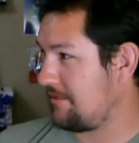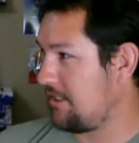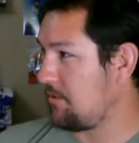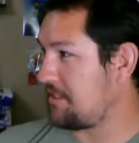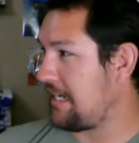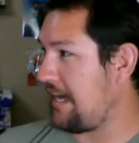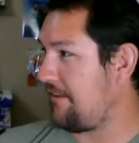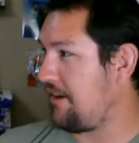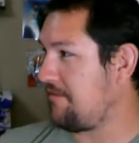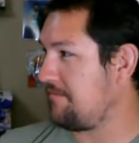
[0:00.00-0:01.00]
You will stay out
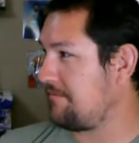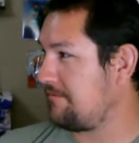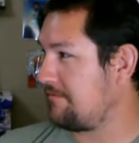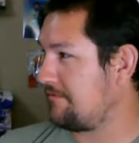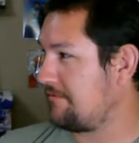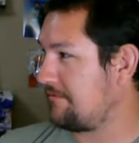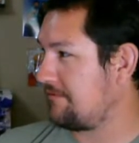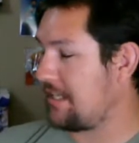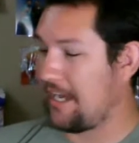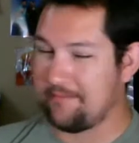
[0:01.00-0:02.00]
of there?
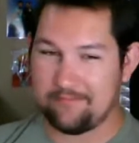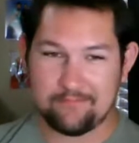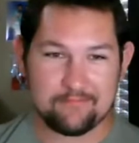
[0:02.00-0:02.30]
Okay